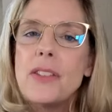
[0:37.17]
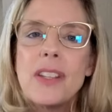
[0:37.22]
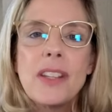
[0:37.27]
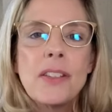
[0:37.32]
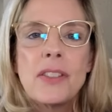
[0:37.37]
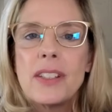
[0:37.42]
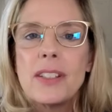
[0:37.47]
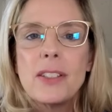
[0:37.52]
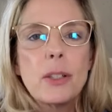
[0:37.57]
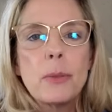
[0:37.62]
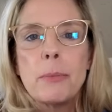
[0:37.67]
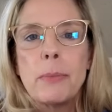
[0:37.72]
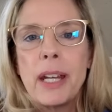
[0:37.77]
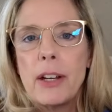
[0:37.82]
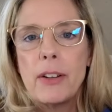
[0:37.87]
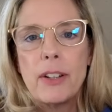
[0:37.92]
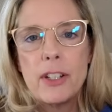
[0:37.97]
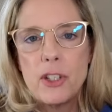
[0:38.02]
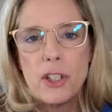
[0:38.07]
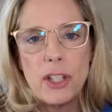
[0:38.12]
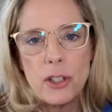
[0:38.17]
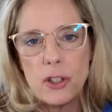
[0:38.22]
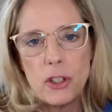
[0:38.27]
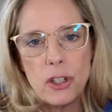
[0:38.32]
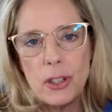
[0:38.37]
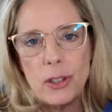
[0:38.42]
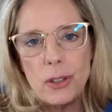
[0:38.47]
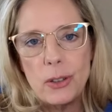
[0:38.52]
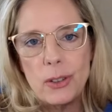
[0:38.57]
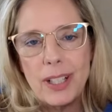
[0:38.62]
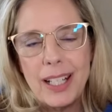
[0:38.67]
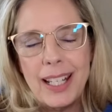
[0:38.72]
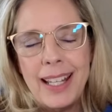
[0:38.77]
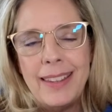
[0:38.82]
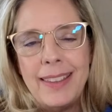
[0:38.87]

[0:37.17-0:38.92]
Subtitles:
this isn't a marriage issue,